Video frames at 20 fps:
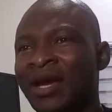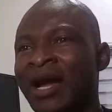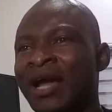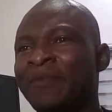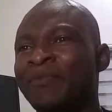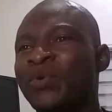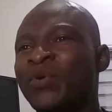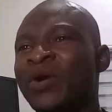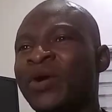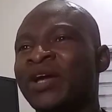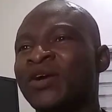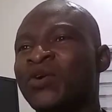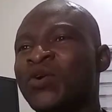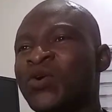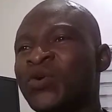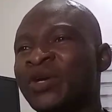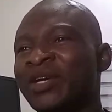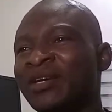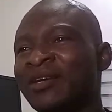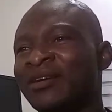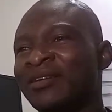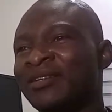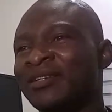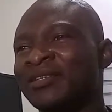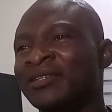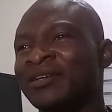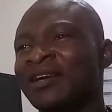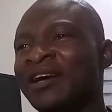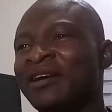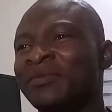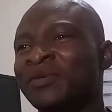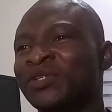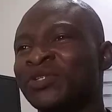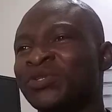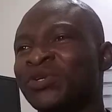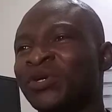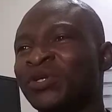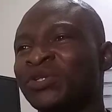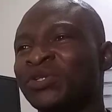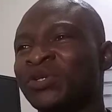Hypoechoic describes a
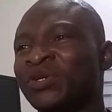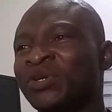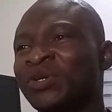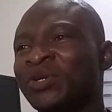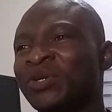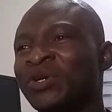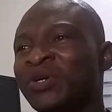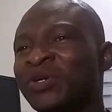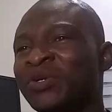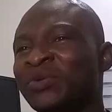structure